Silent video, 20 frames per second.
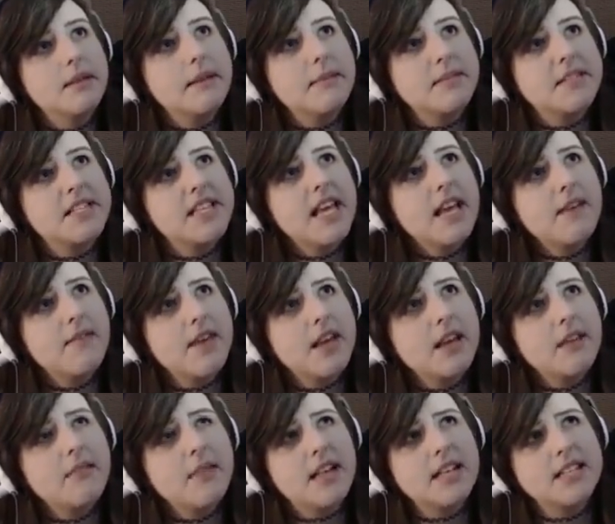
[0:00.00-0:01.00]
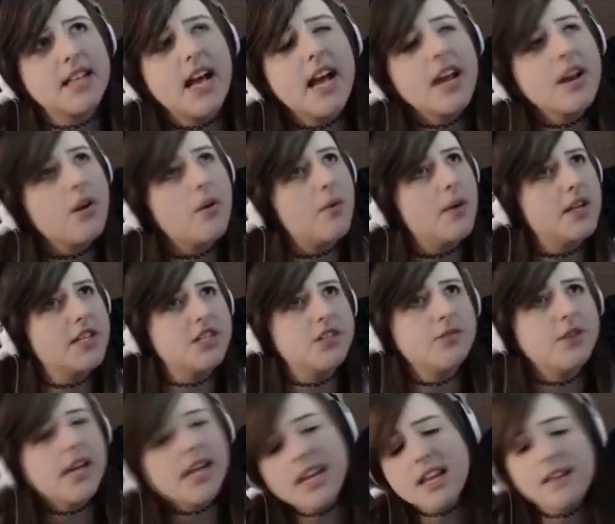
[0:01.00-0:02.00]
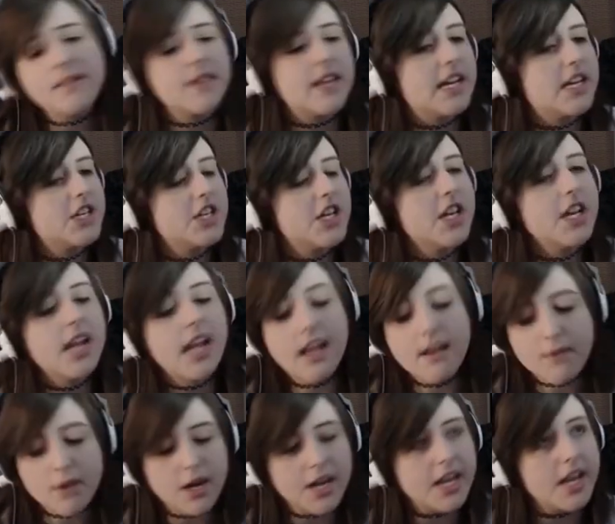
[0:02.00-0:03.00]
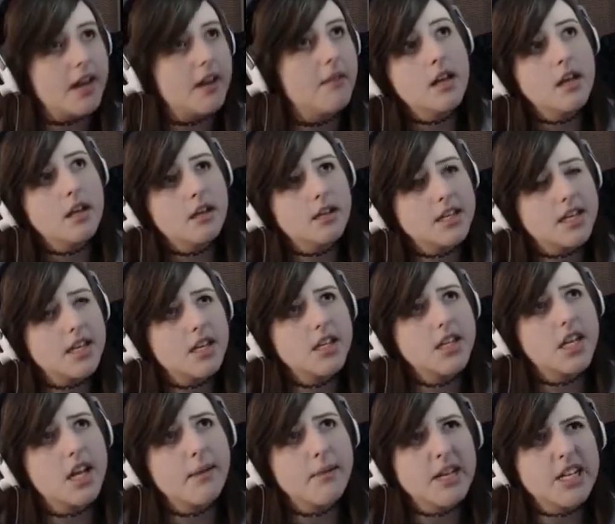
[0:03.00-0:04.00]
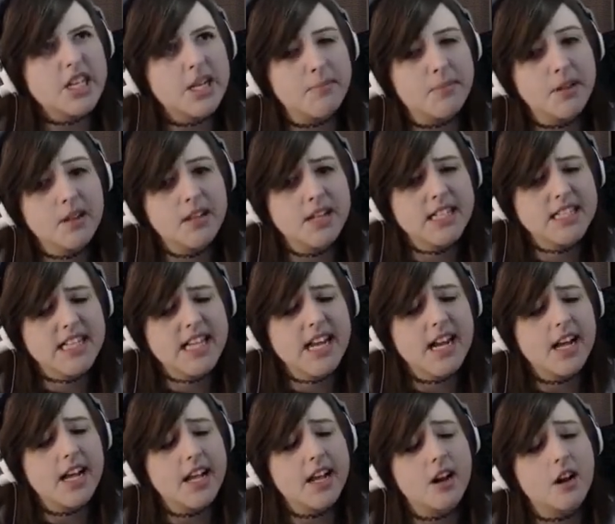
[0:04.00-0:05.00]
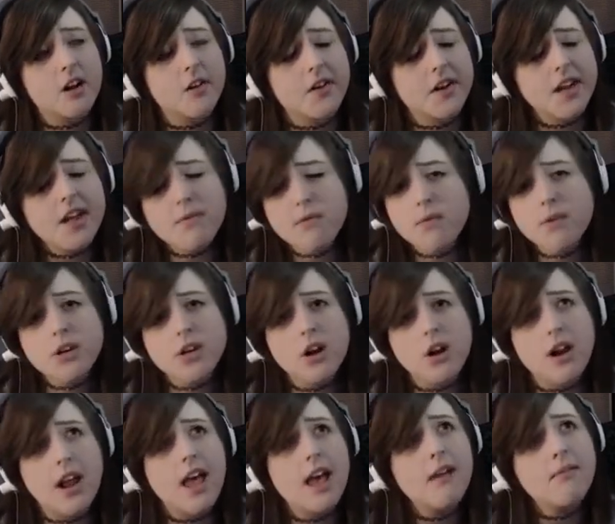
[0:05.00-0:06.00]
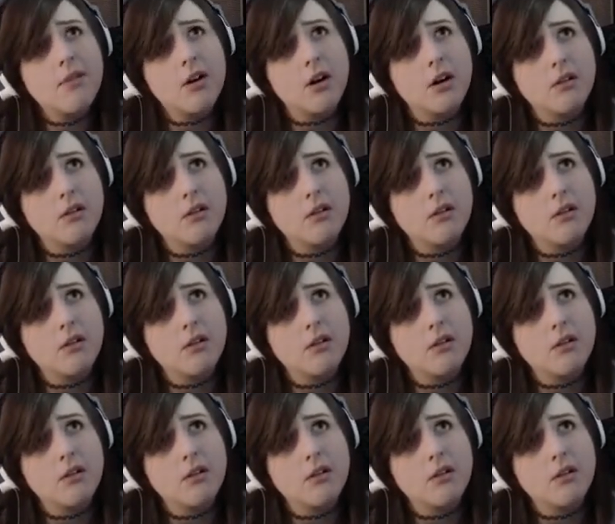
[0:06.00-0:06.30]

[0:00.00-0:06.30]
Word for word: saving because I don't want to do any of that shit ever again. Get on the Gummy Ship. Let's get out of here. Never return. Ever.